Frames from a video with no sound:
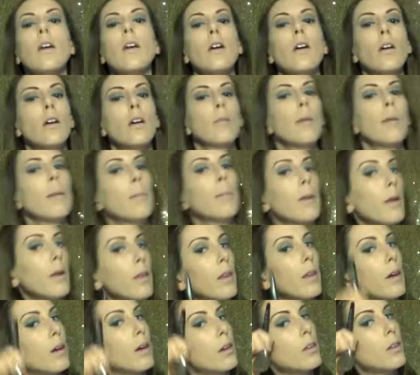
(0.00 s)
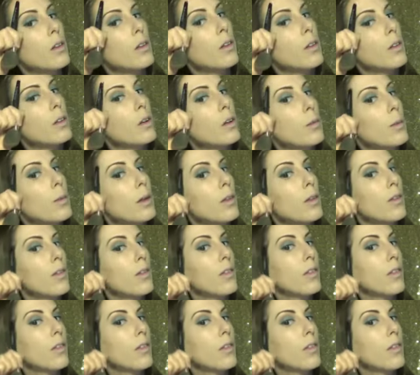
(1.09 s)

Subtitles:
Remember, there is a little bit of this